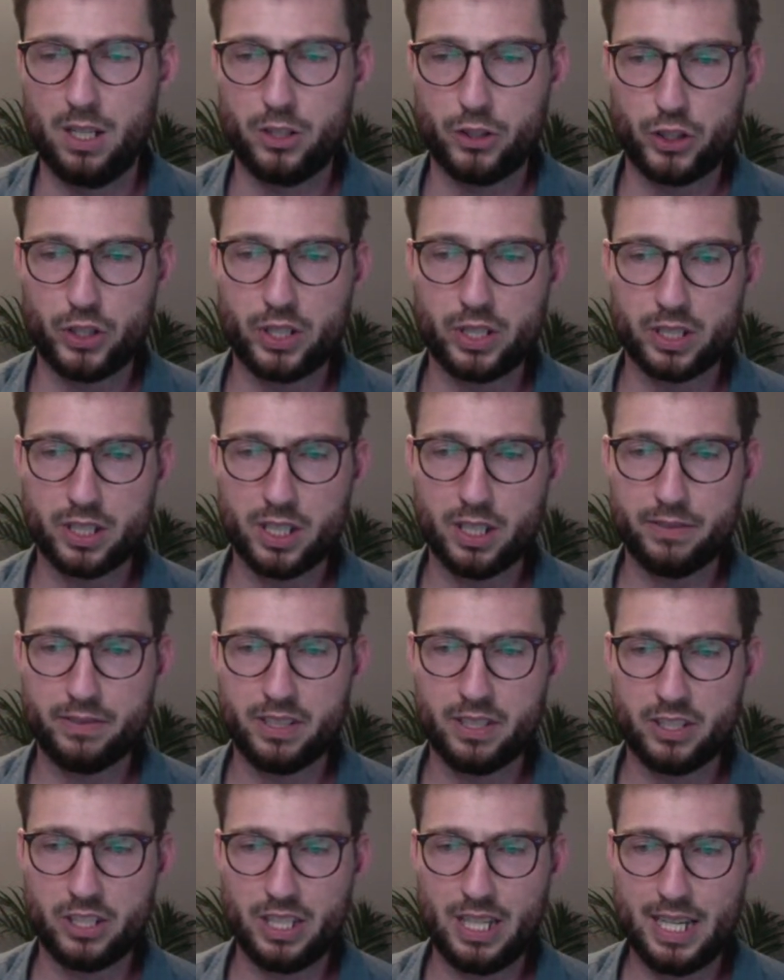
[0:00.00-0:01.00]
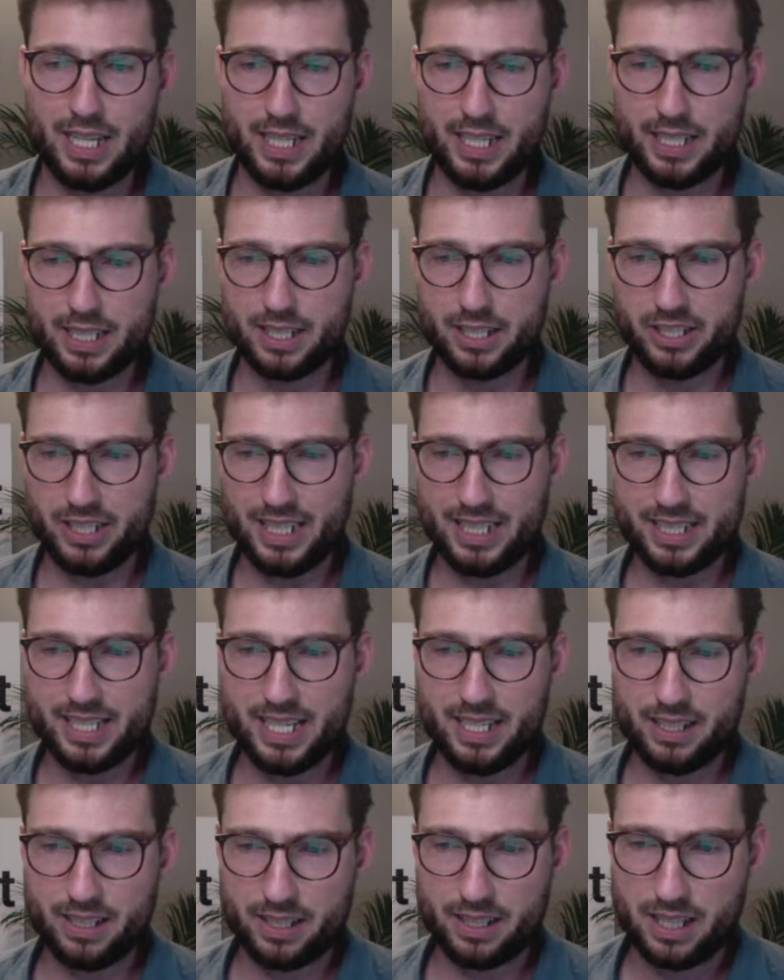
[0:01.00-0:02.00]
you're served in July
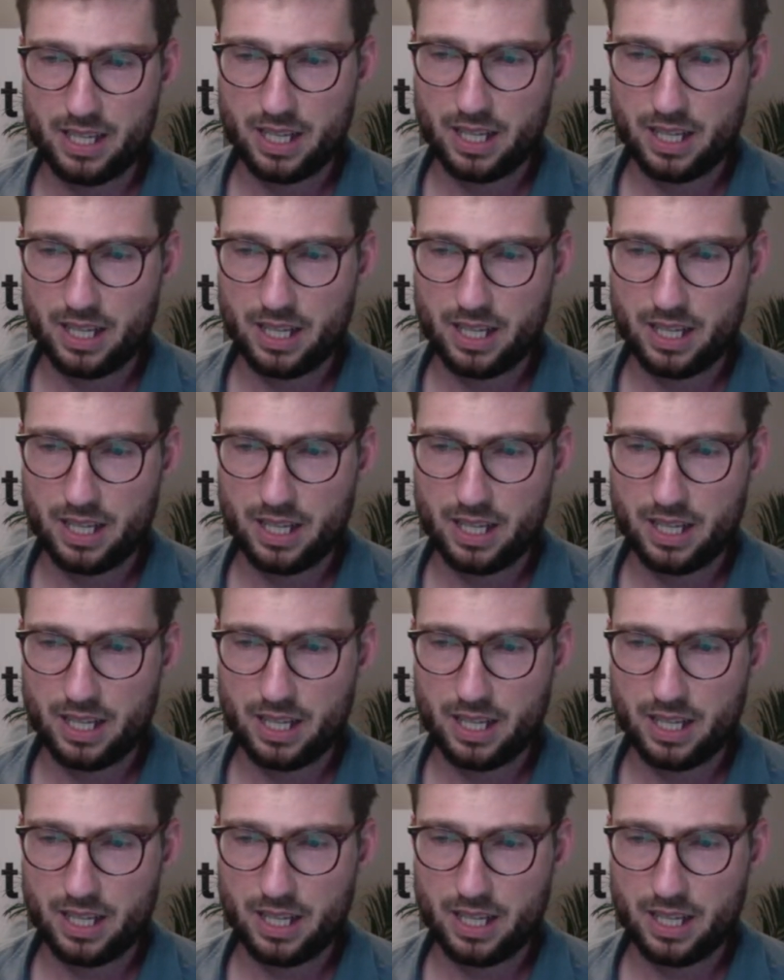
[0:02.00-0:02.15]
10th.